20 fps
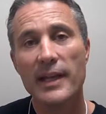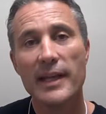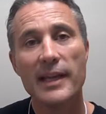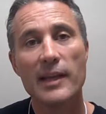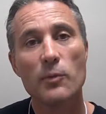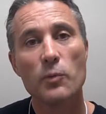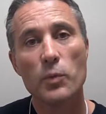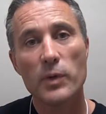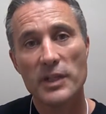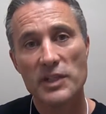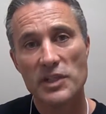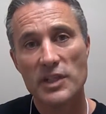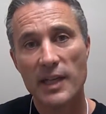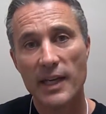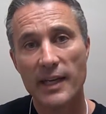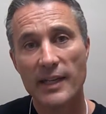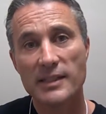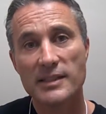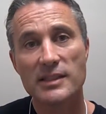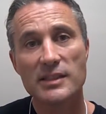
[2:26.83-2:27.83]
in which
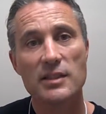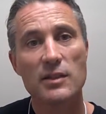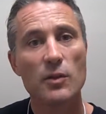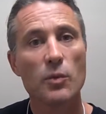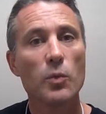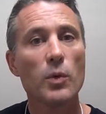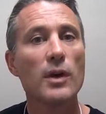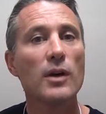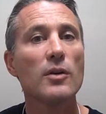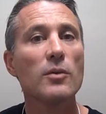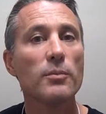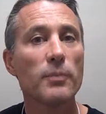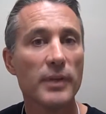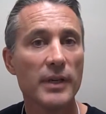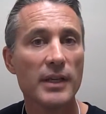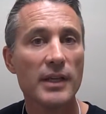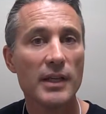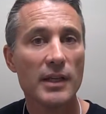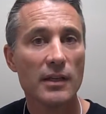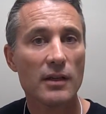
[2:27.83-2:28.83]
case the
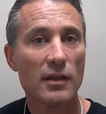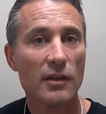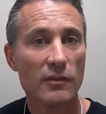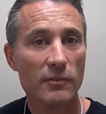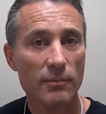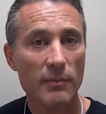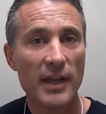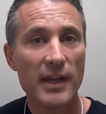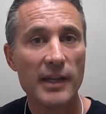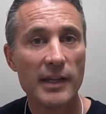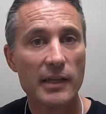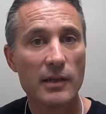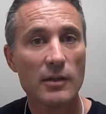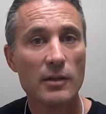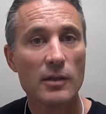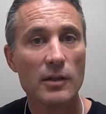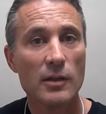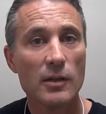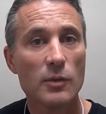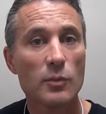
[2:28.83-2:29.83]
well-being of many
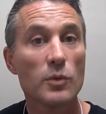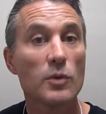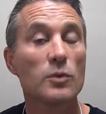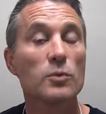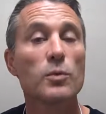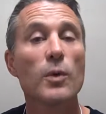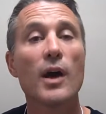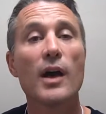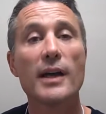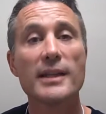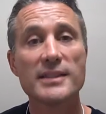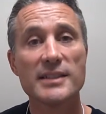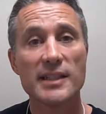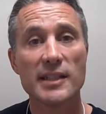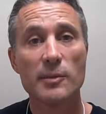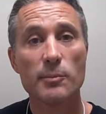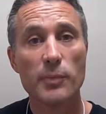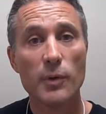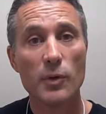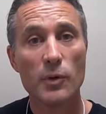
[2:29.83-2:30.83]
will rise in
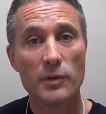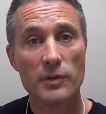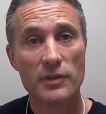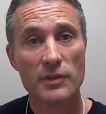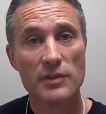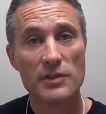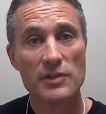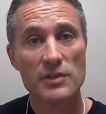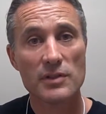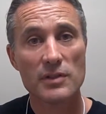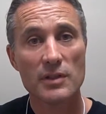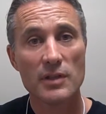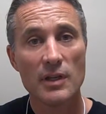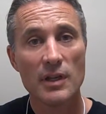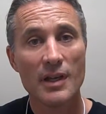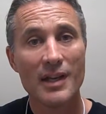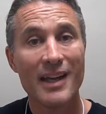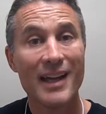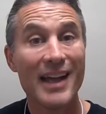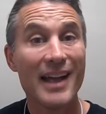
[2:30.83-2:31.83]
importance
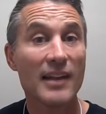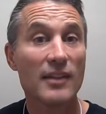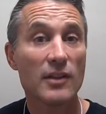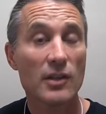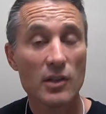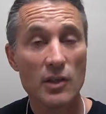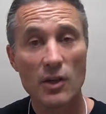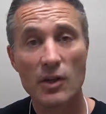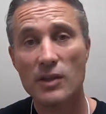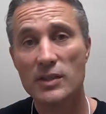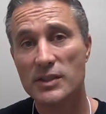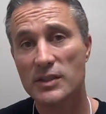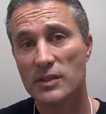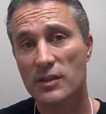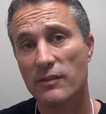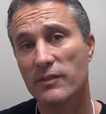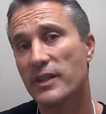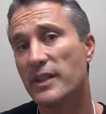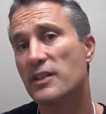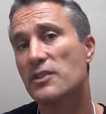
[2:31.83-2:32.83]
at the cost
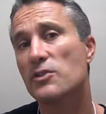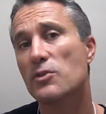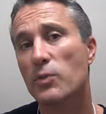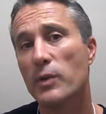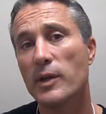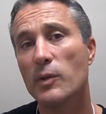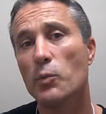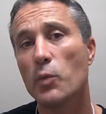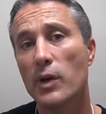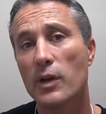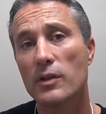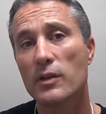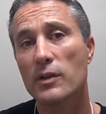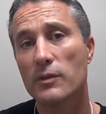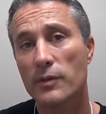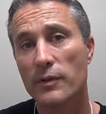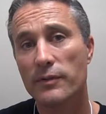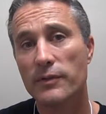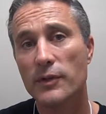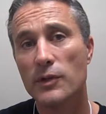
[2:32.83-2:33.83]
of the extreme wealth of
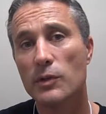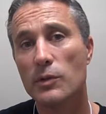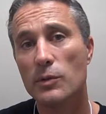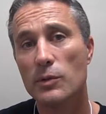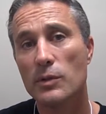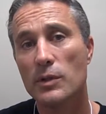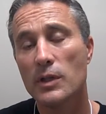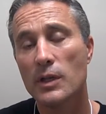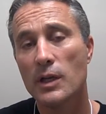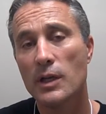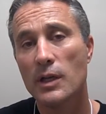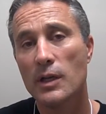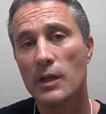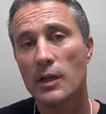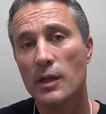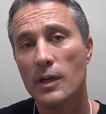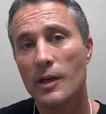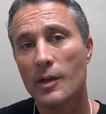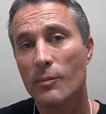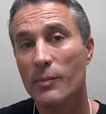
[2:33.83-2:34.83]
a few,
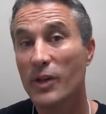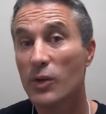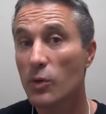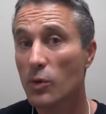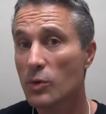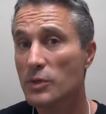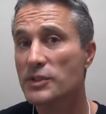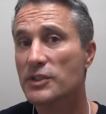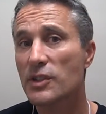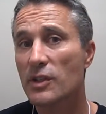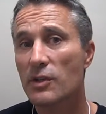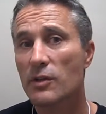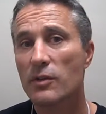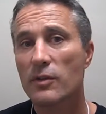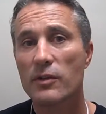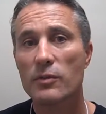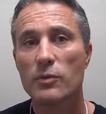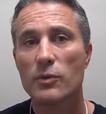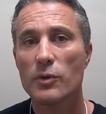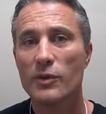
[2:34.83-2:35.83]
but also
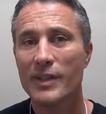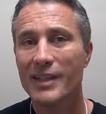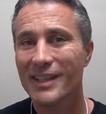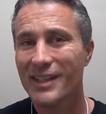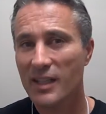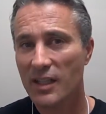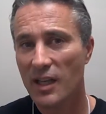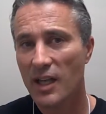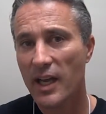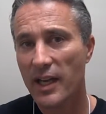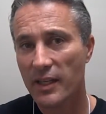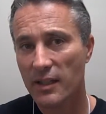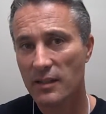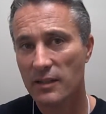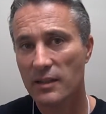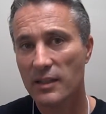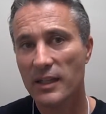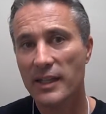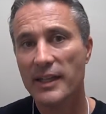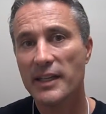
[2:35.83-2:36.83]
through the
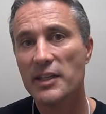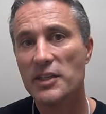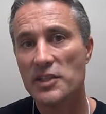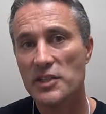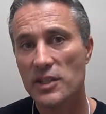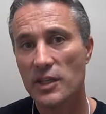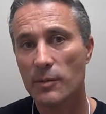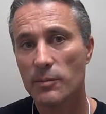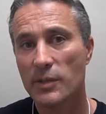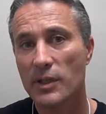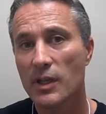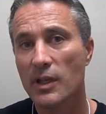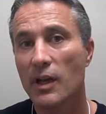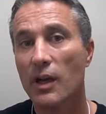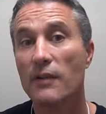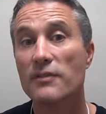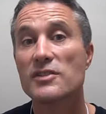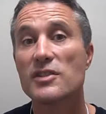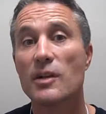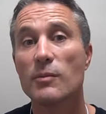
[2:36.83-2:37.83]
enlightened leadership
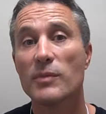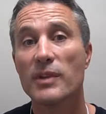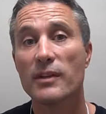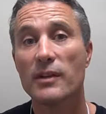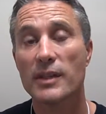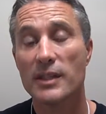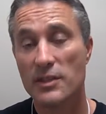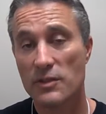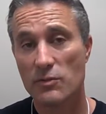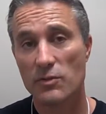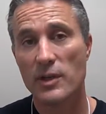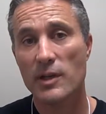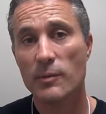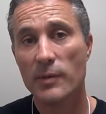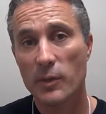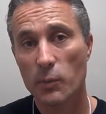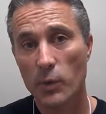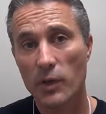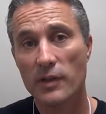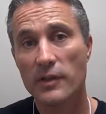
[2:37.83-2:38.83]
of some
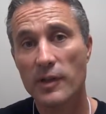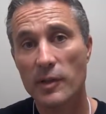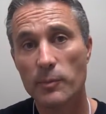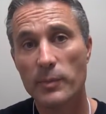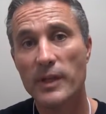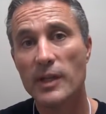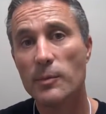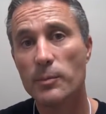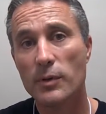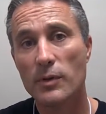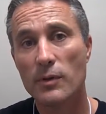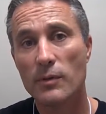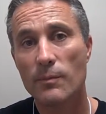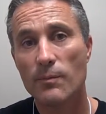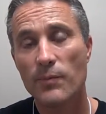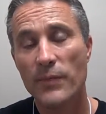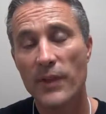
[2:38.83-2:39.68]
extremely wealthy people